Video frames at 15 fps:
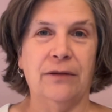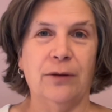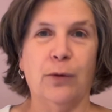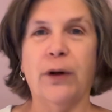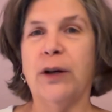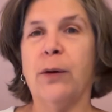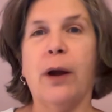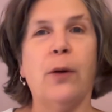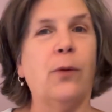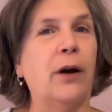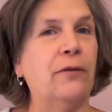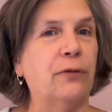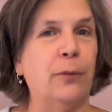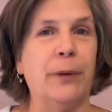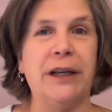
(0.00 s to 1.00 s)
What do I
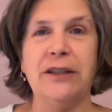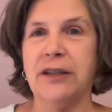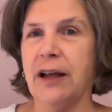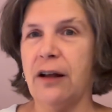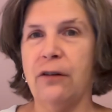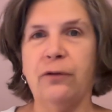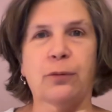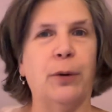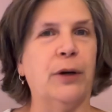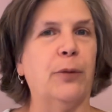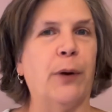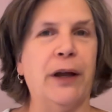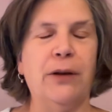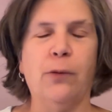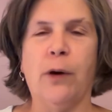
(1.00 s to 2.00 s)
want for myself? What
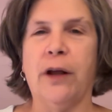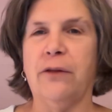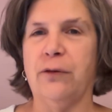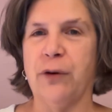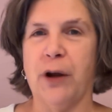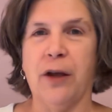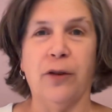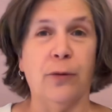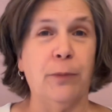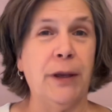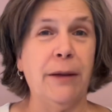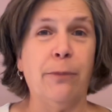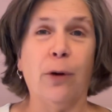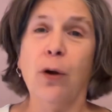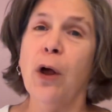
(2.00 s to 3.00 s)
do I want for other
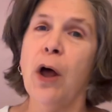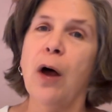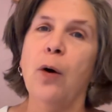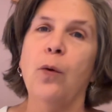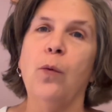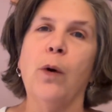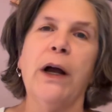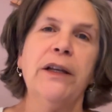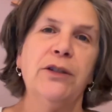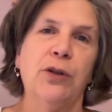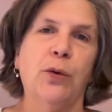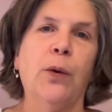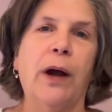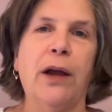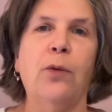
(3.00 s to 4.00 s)
people? What
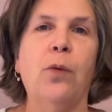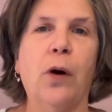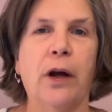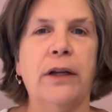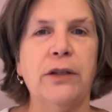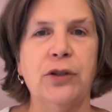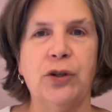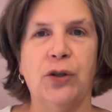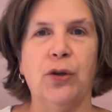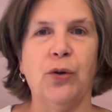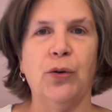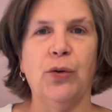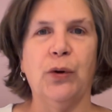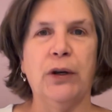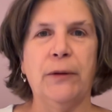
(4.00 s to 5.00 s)
do I want
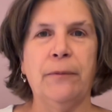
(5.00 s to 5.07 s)
to